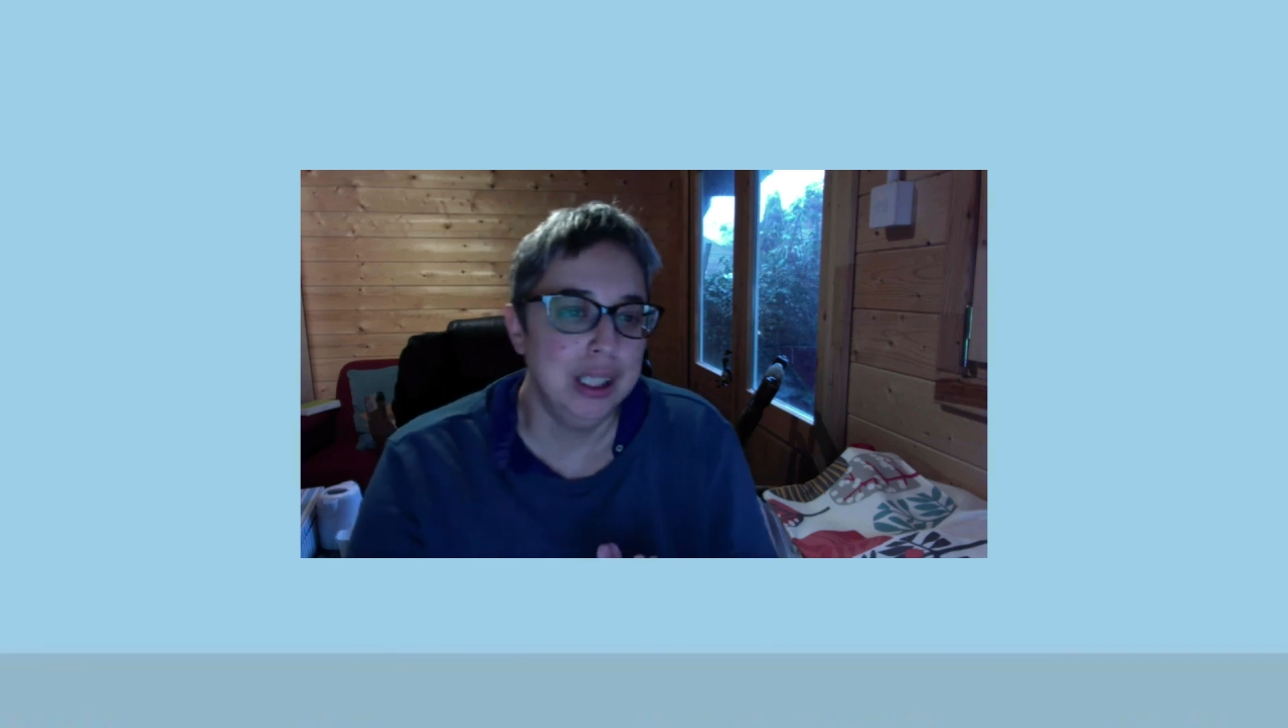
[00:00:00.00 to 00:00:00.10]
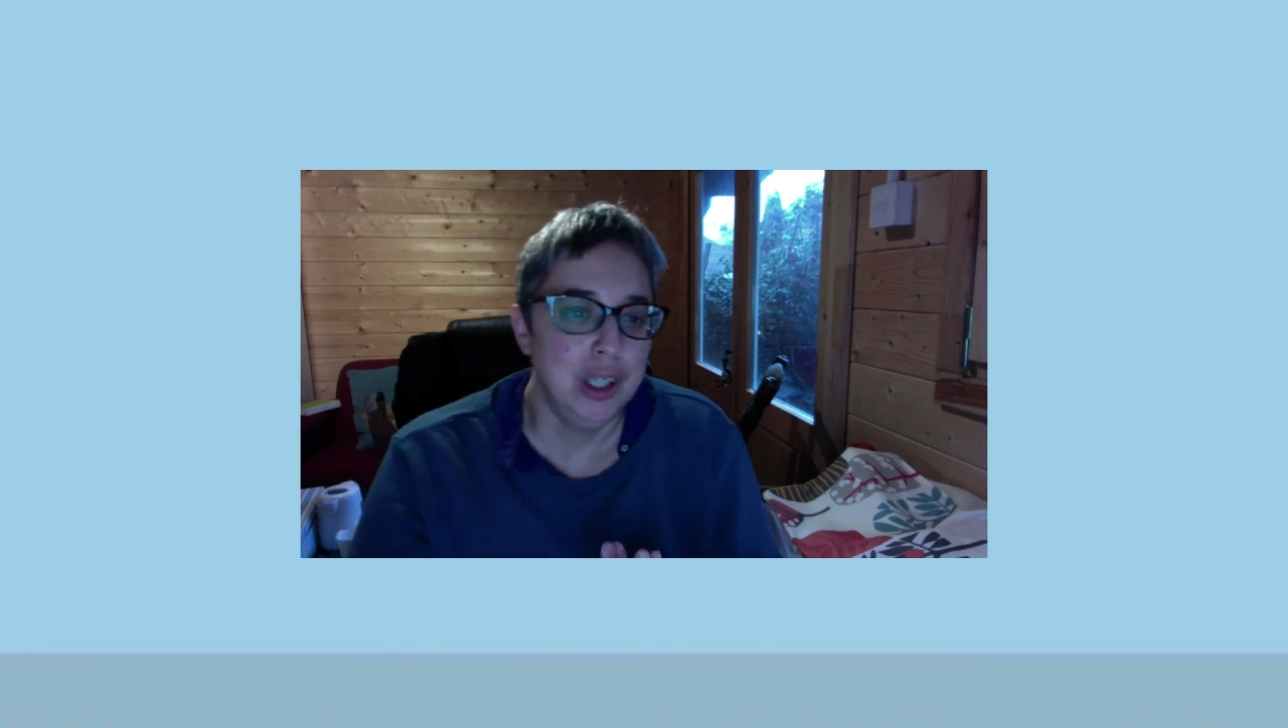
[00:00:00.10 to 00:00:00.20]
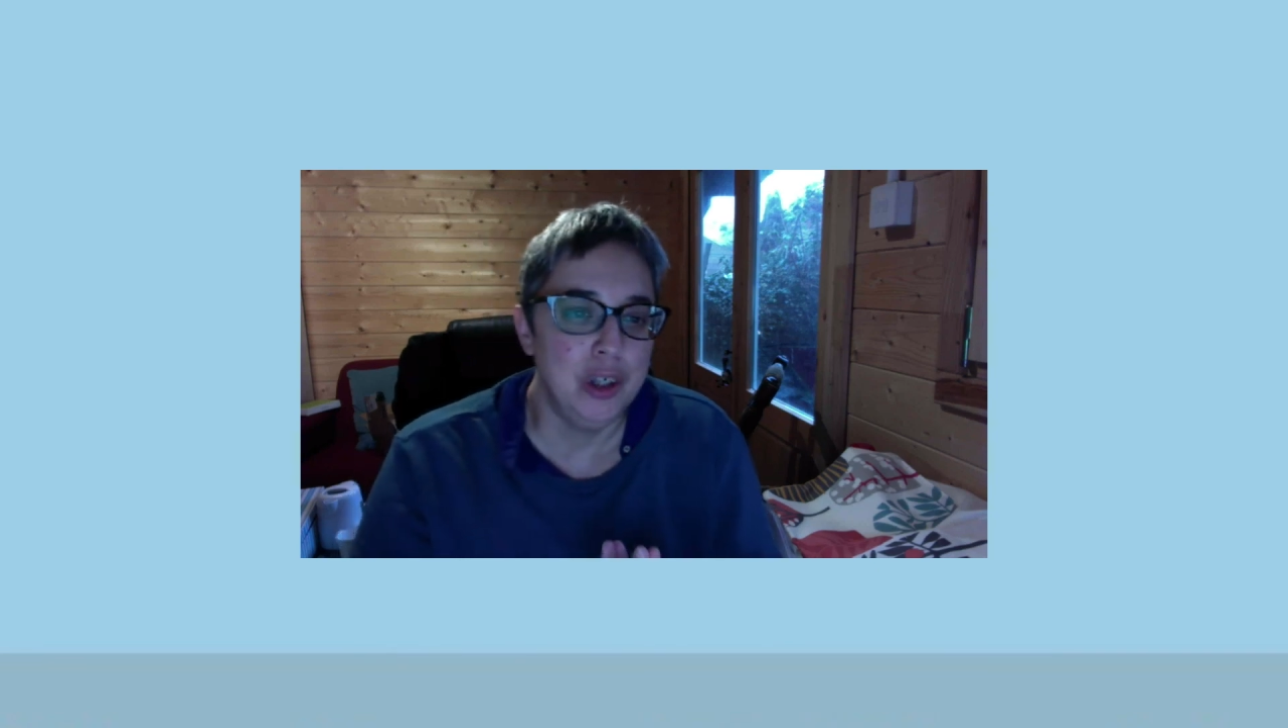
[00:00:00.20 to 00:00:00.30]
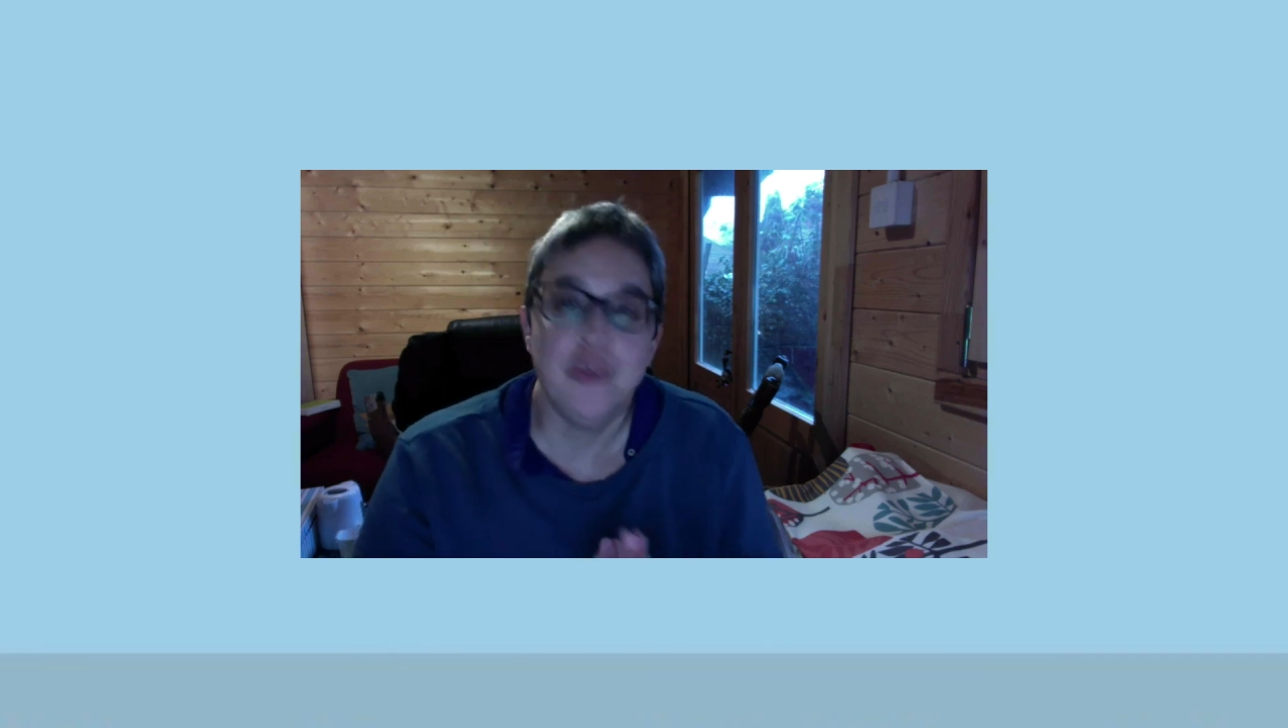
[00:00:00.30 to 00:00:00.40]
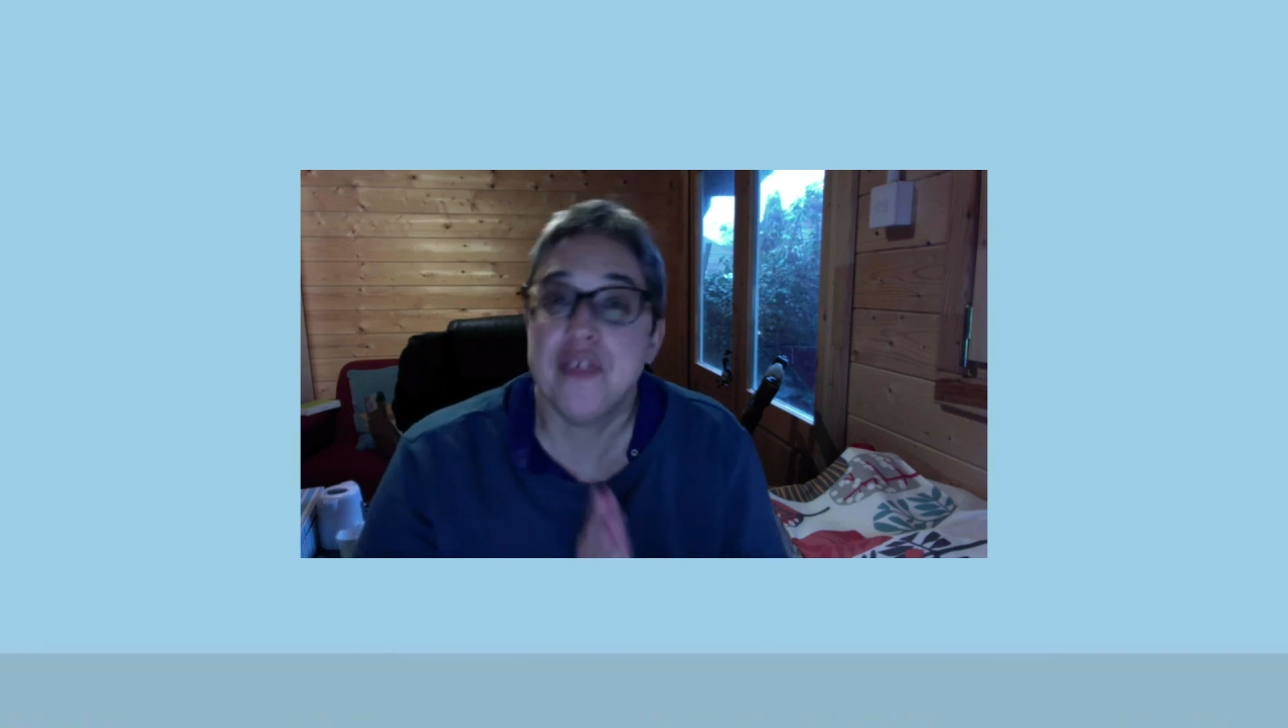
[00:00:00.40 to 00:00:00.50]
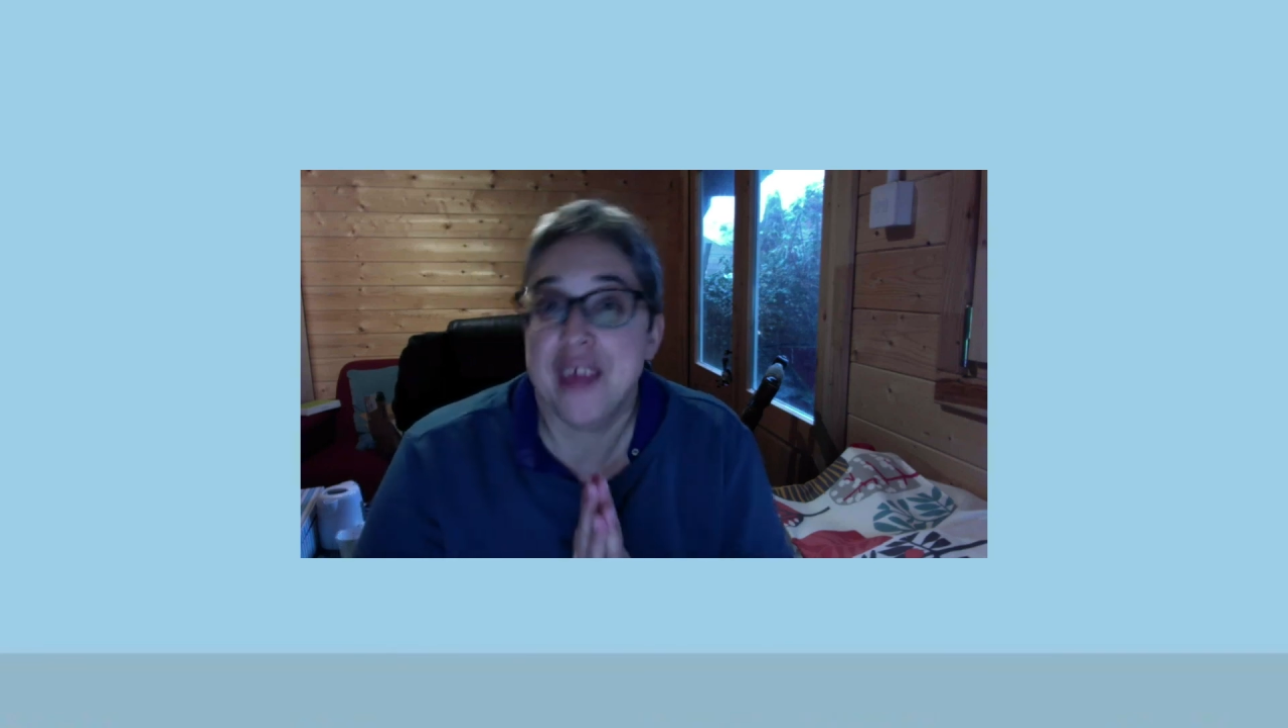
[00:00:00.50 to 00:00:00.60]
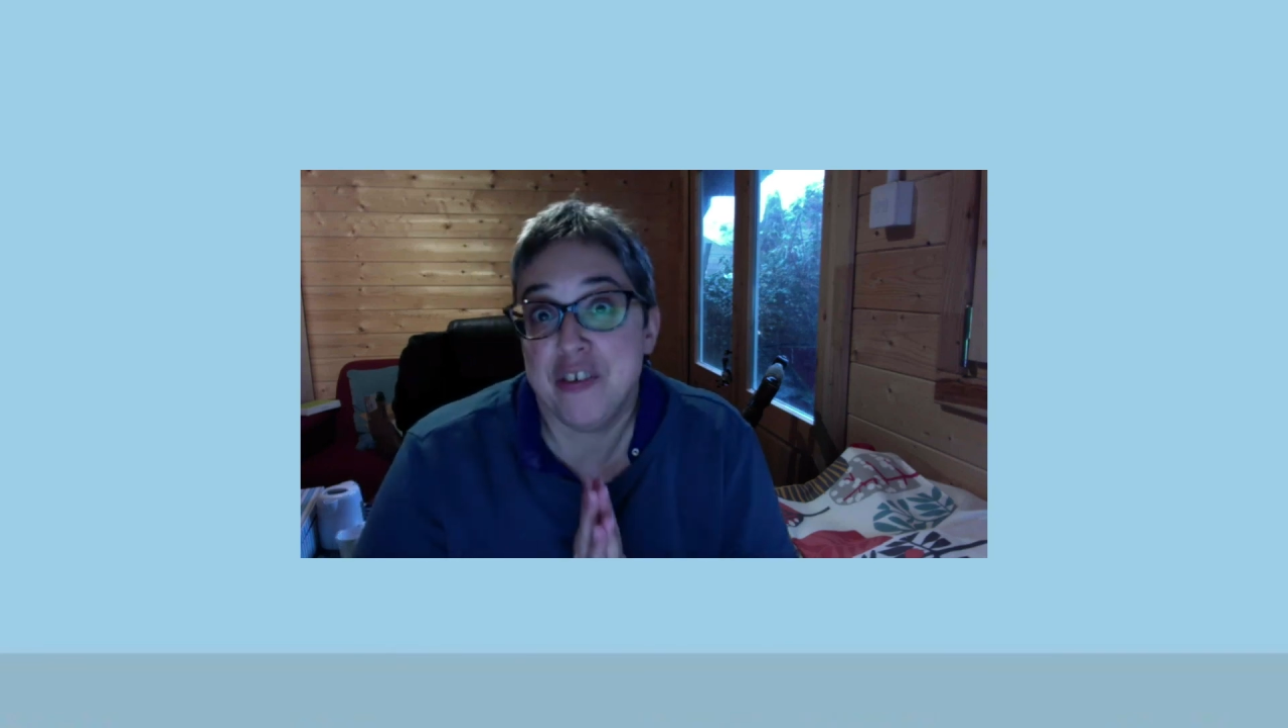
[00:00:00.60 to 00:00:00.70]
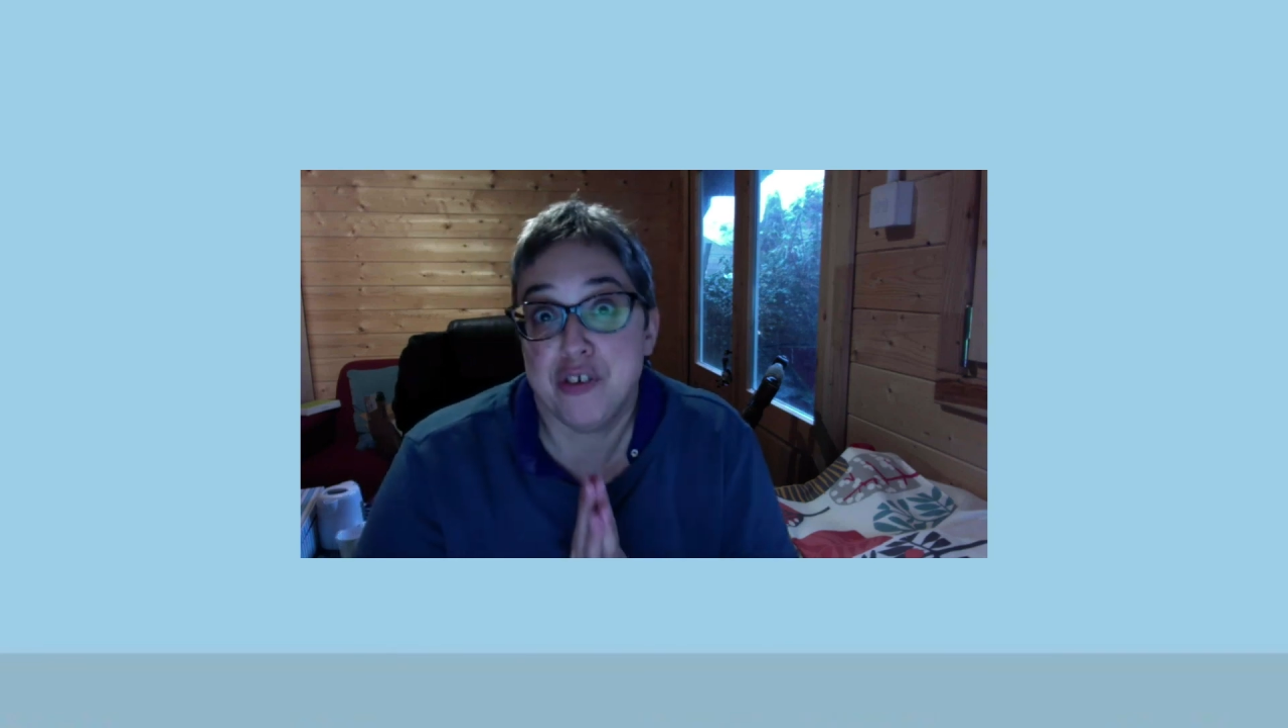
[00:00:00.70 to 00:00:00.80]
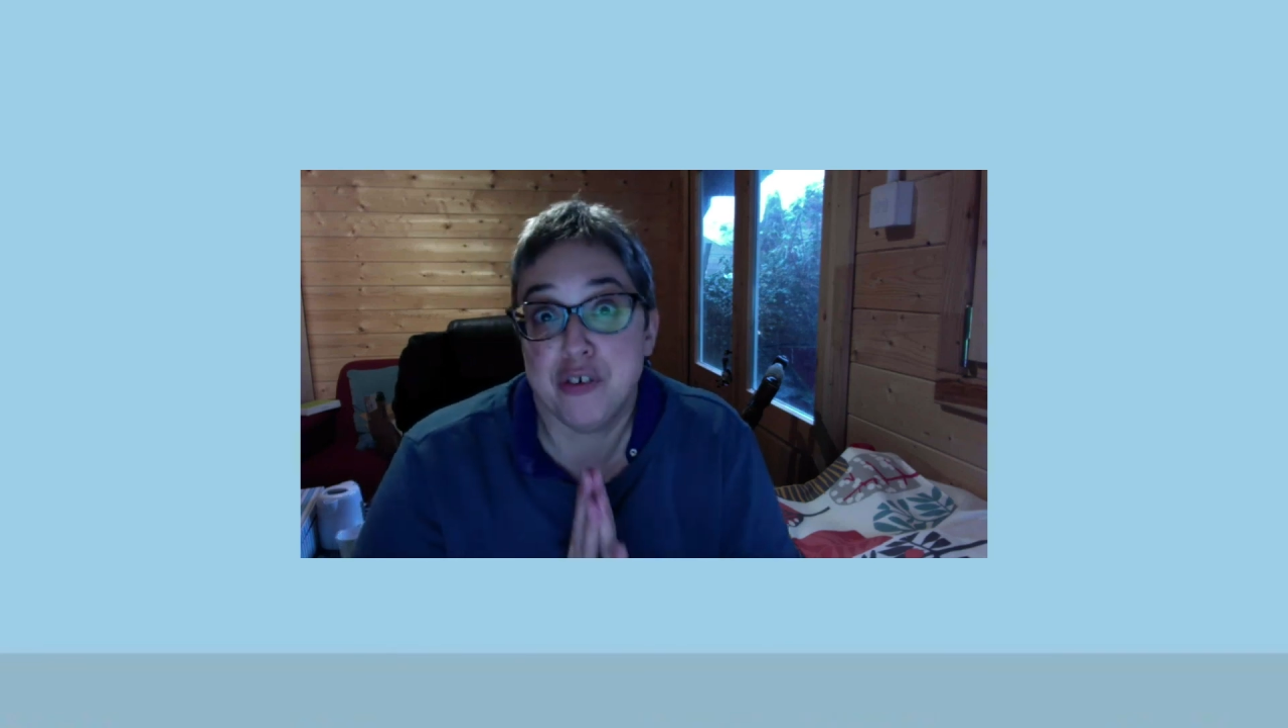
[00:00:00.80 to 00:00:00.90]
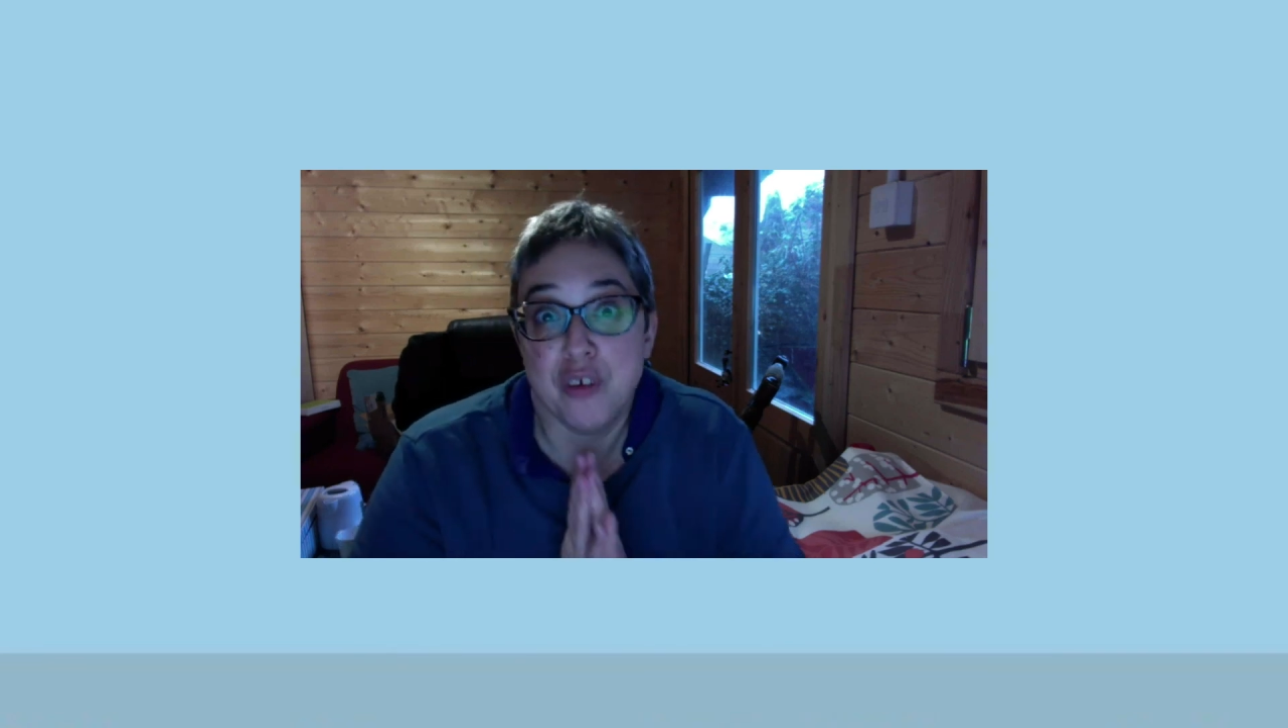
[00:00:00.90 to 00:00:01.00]
who's there
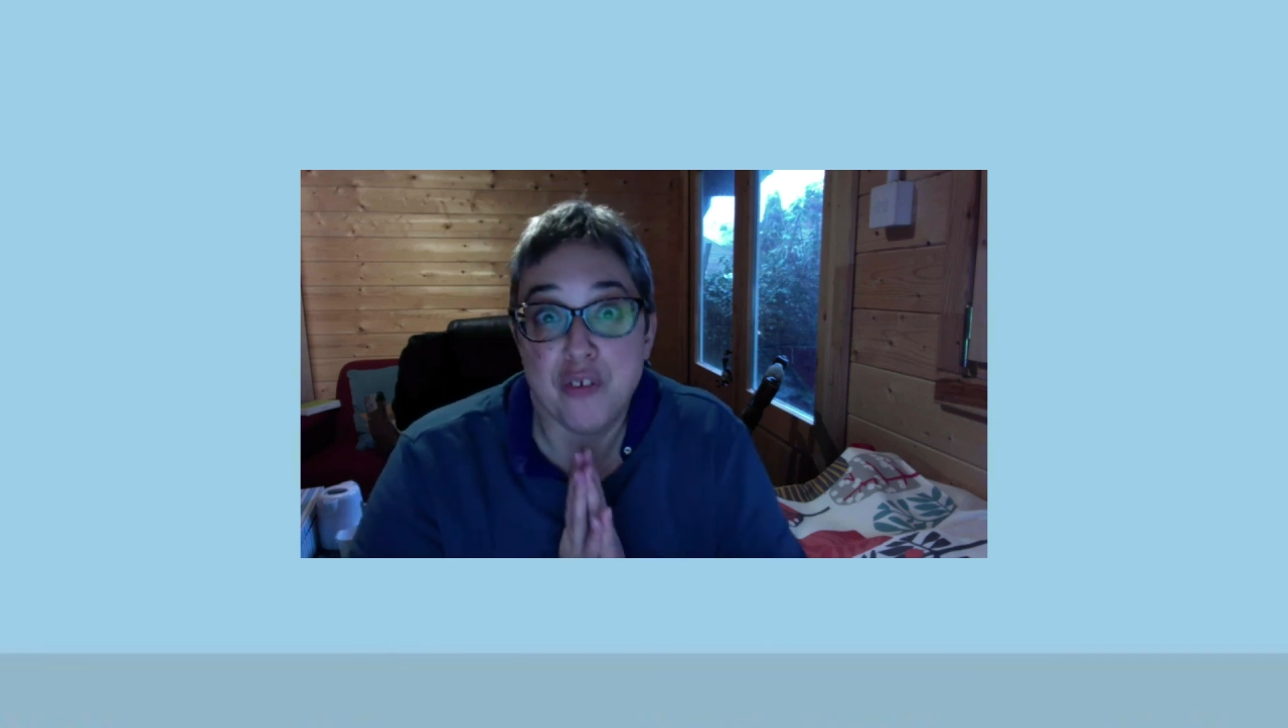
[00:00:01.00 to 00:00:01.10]
to try and